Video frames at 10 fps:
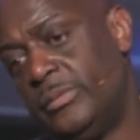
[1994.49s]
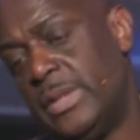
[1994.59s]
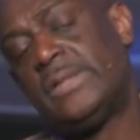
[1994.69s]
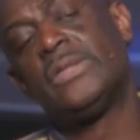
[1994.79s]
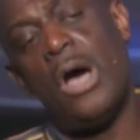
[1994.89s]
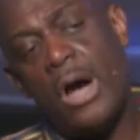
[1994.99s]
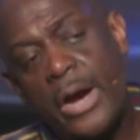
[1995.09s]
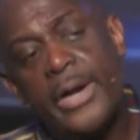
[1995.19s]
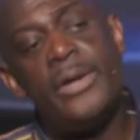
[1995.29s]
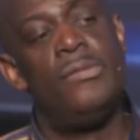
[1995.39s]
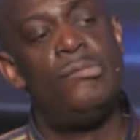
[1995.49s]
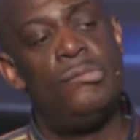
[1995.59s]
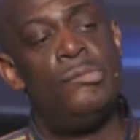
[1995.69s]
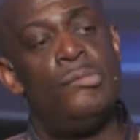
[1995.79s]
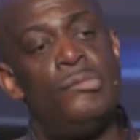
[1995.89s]
This is hard
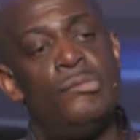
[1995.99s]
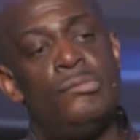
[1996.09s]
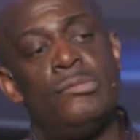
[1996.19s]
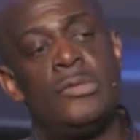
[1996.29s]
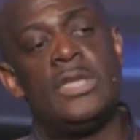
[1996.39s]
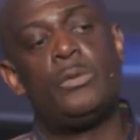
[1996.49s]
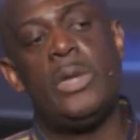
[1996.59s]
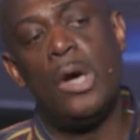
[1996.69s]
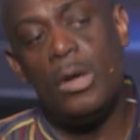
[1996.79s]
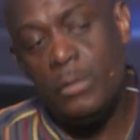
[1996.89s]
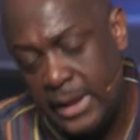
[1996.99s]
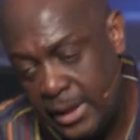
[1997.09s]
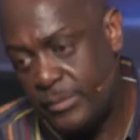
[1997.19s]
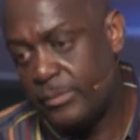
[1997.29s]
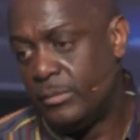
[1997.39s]
because we
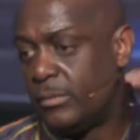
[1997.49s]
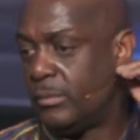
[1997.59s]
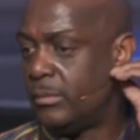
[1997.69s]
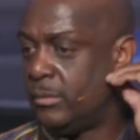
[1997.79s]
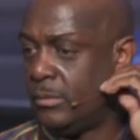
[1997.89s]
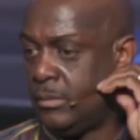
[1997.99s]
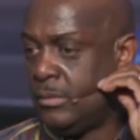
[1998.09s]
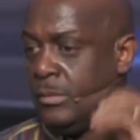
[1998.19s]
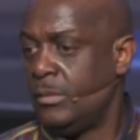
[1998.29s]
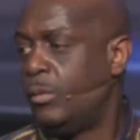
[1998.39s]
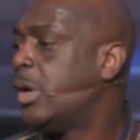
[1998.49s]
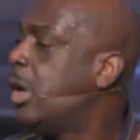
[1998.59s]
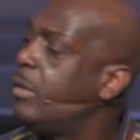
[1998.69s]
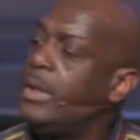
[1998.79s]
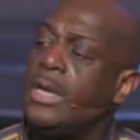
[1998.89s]
holy. We're
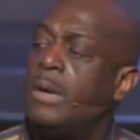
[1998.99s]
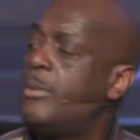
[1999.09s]
holy. Come